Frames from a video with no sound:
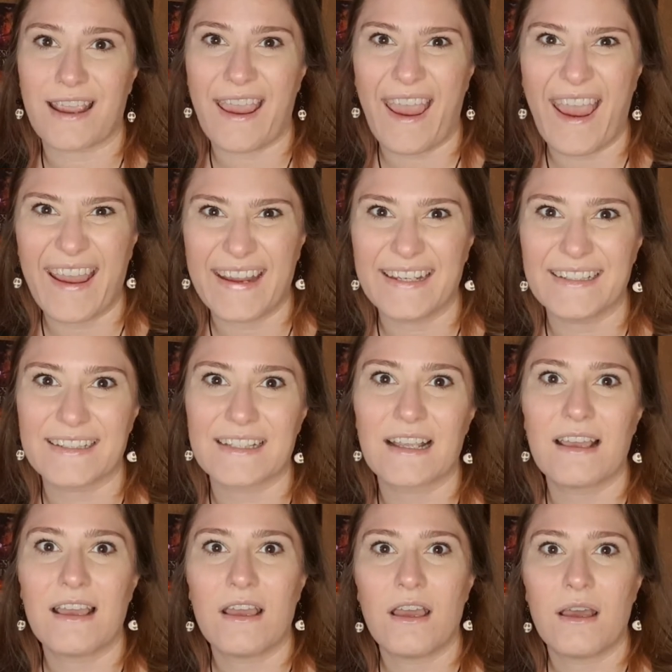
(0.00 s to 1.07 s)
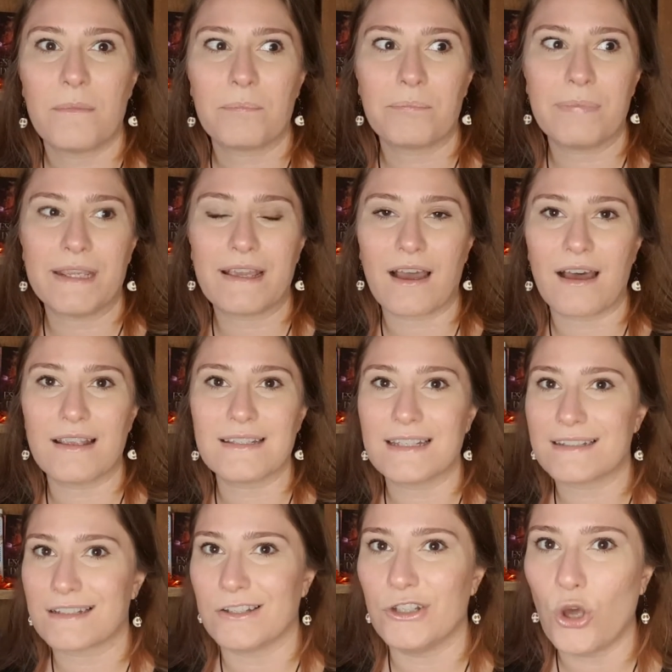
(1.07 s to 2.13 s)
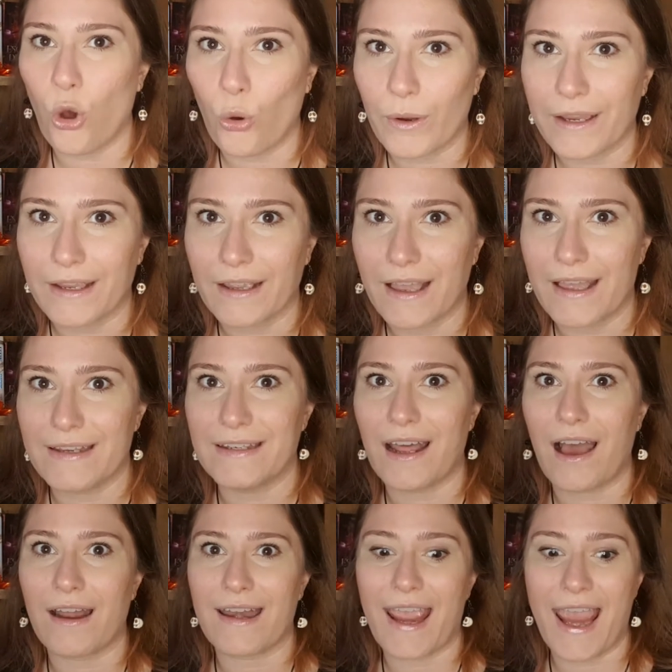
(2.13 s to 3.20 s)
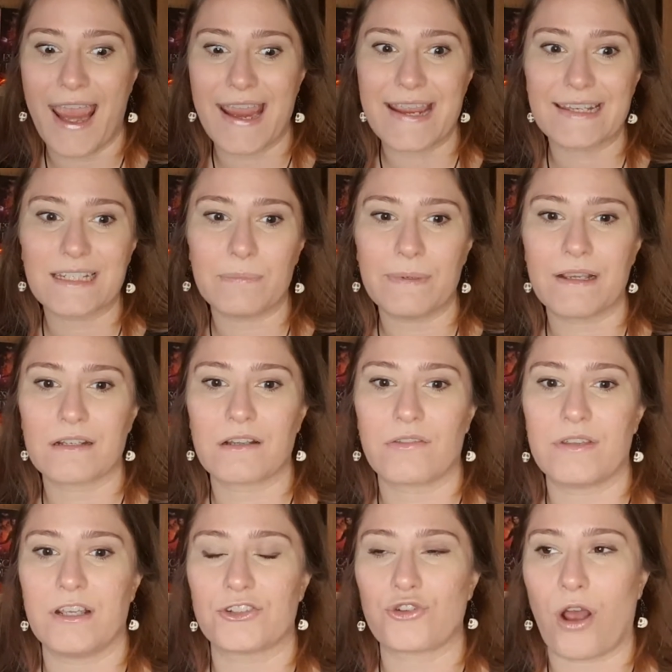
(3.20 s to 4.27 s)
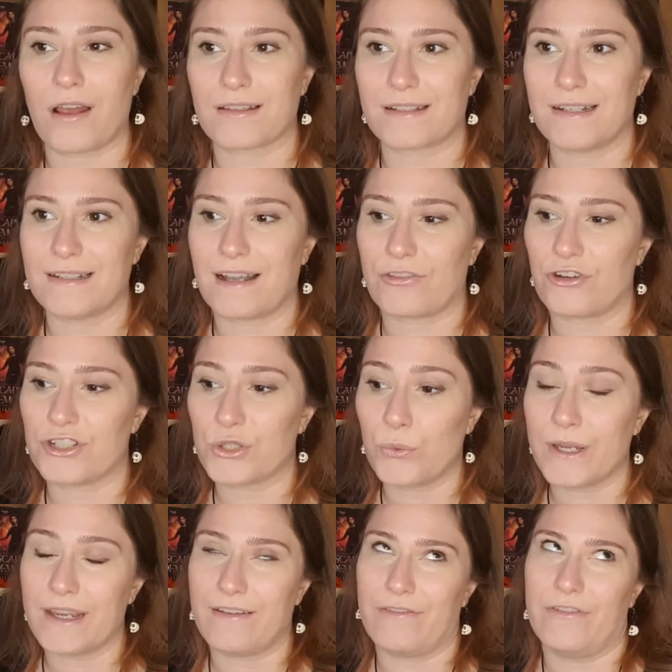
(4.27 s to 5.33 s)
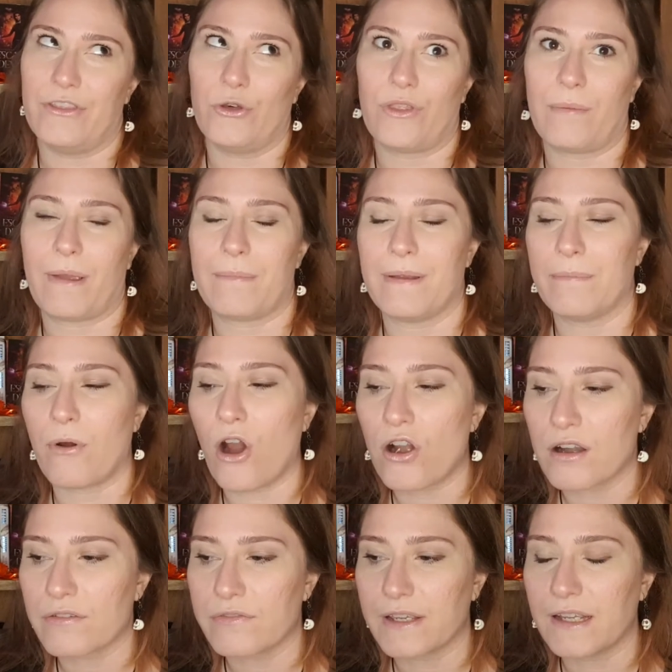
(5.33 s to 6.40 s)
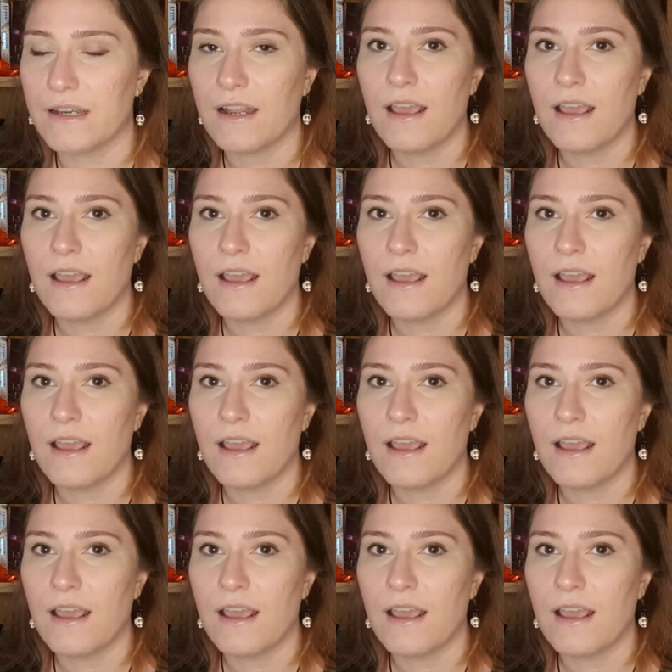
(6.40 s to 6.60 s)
hate because it's annoying, and not hate because of the atrocities that they're doing, even though that might be part of it.